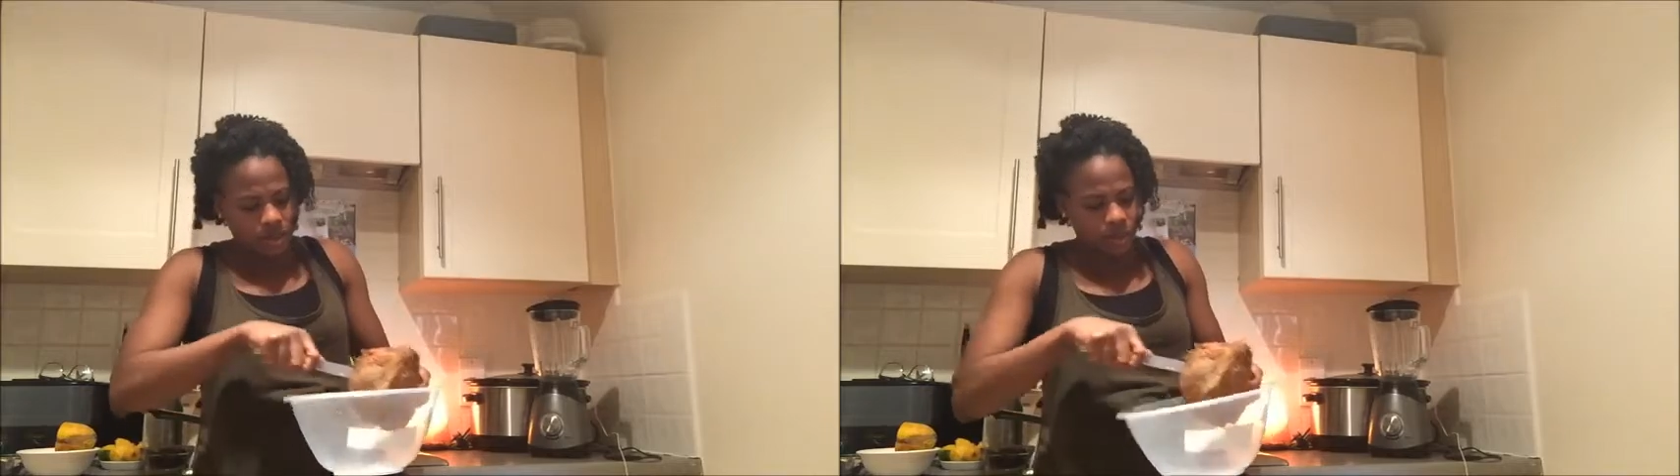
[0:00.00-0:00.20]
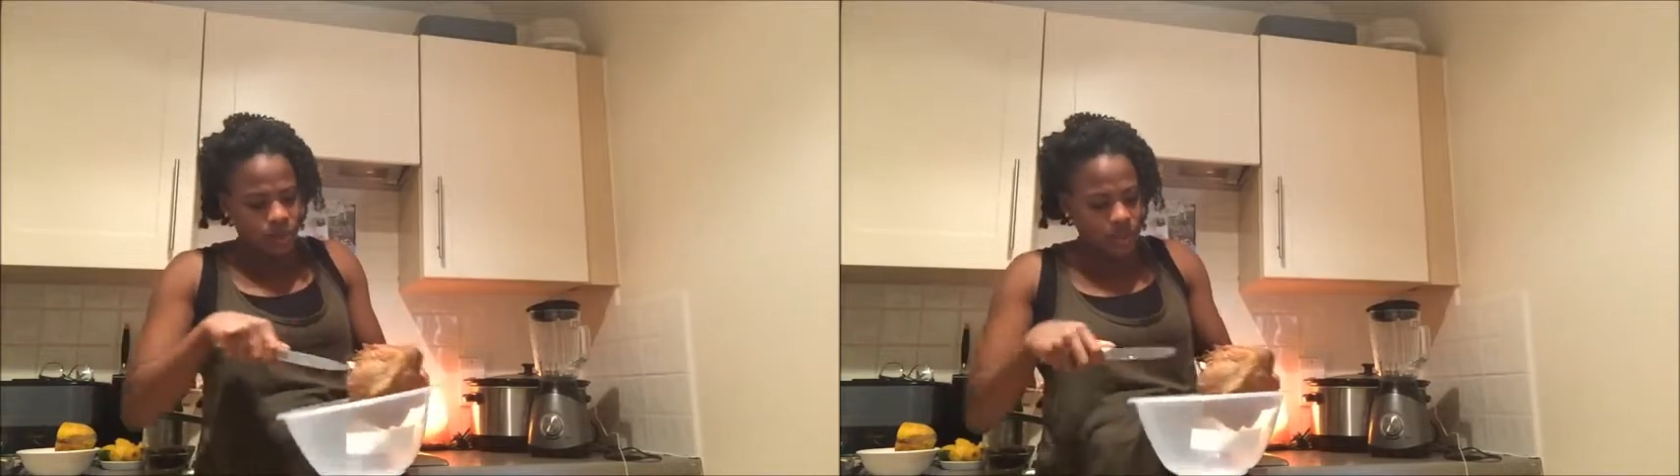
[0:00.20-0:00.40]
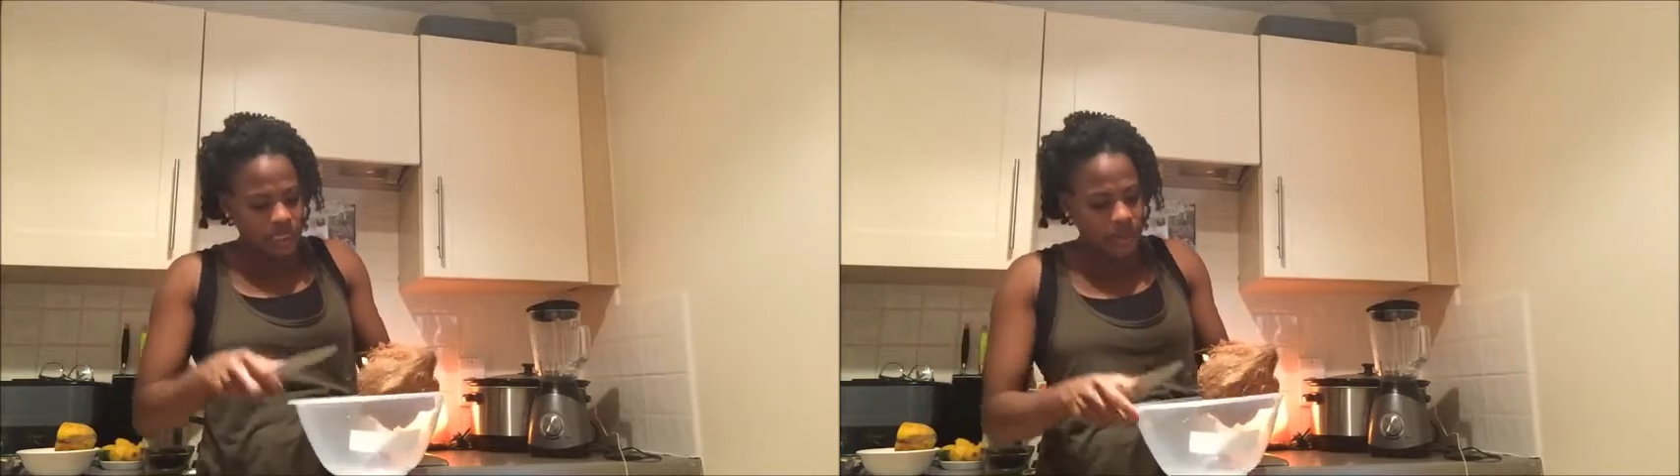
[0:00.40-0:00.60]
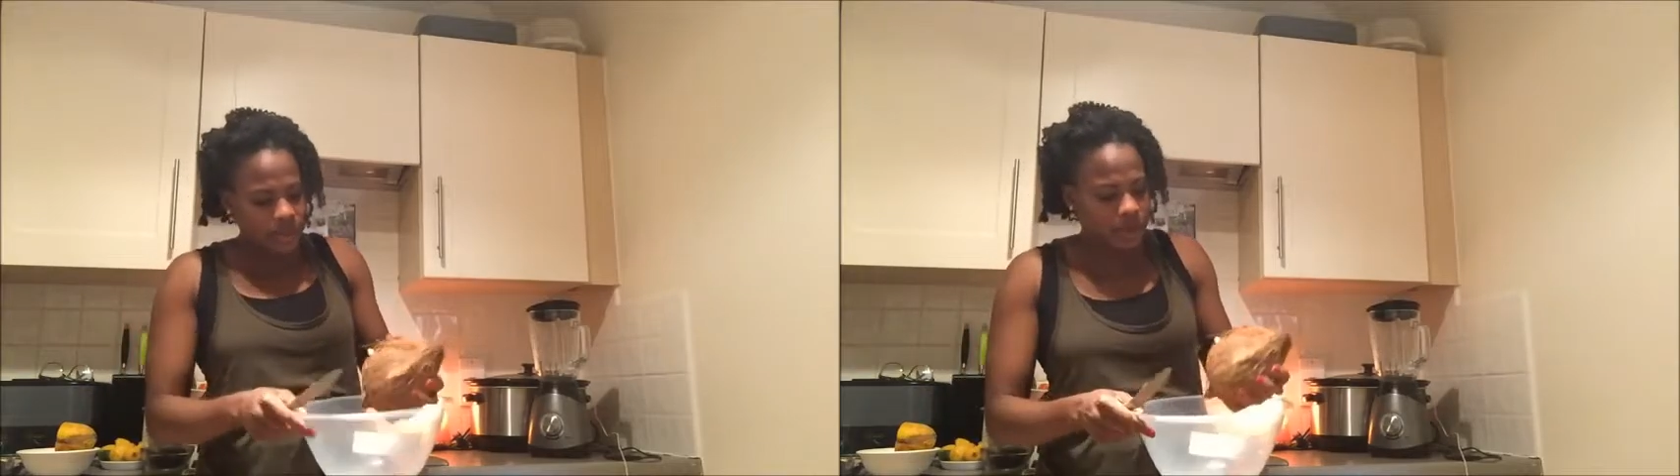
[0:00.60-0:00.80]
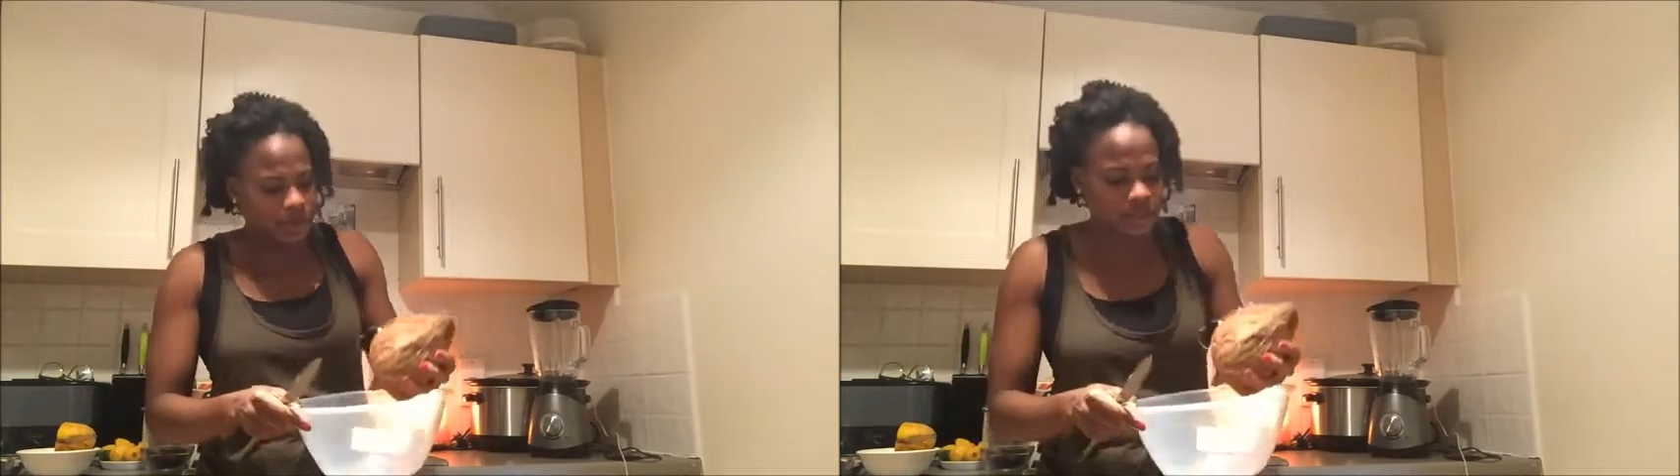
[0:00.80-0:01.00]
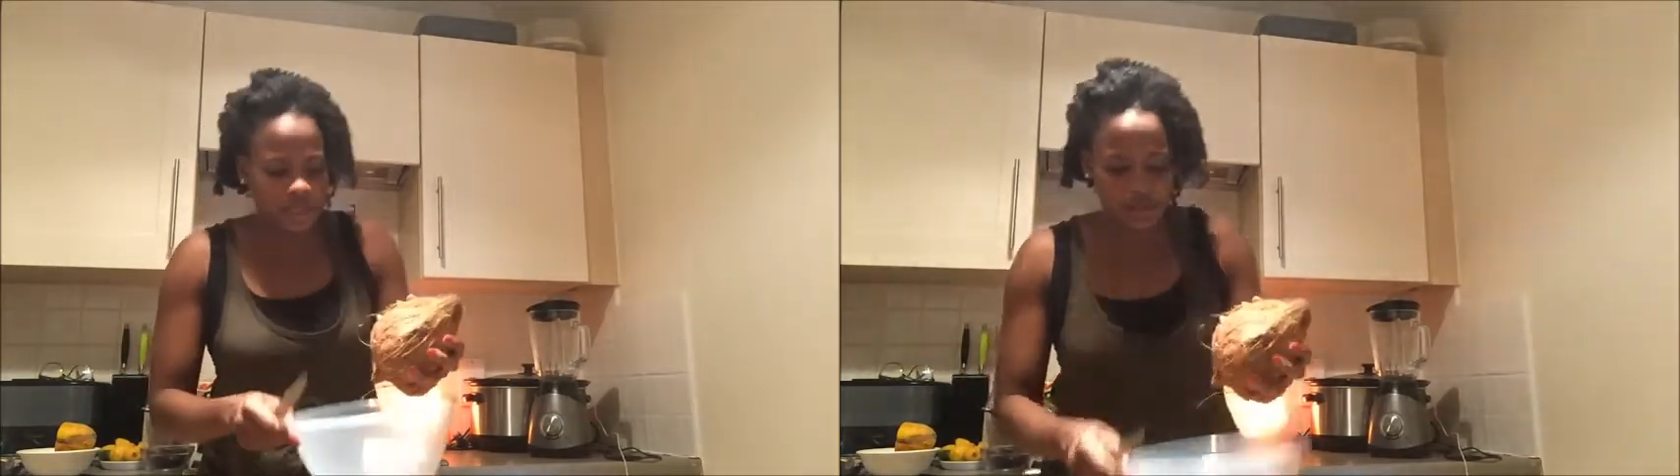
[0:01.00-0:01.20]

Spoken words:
so the water's coming out of